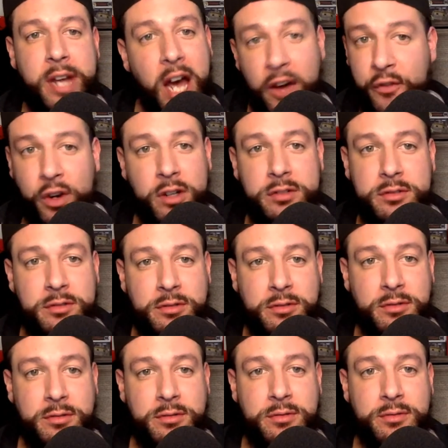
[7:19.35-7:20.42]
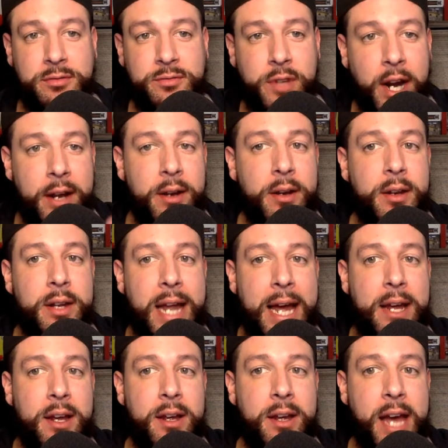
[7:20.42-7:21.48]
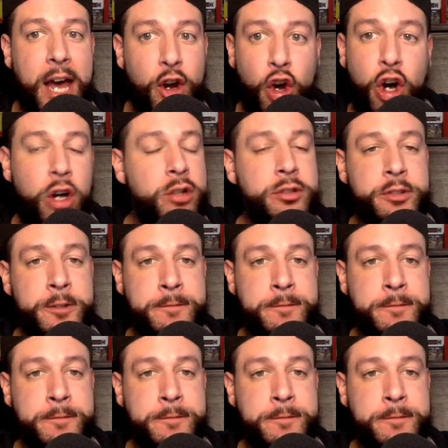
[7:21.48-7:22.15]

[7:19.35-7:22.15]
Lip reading: ever, right? Like at all.